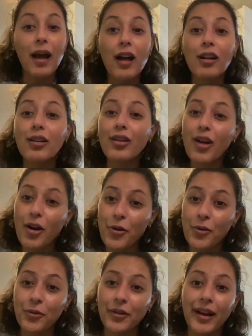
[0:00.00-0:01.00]

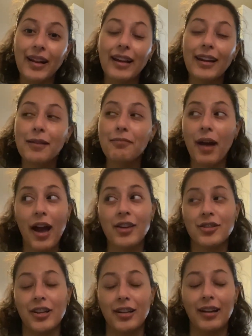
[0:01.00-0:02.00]
alone. And like,
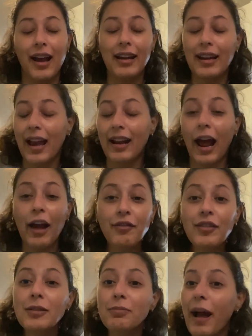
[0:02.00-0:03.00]
imagine, I can't. I
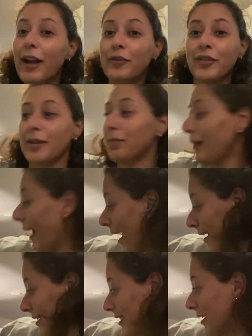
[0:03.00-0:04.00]
feel bad for the
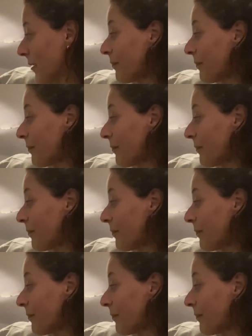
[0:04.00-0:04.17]
plant.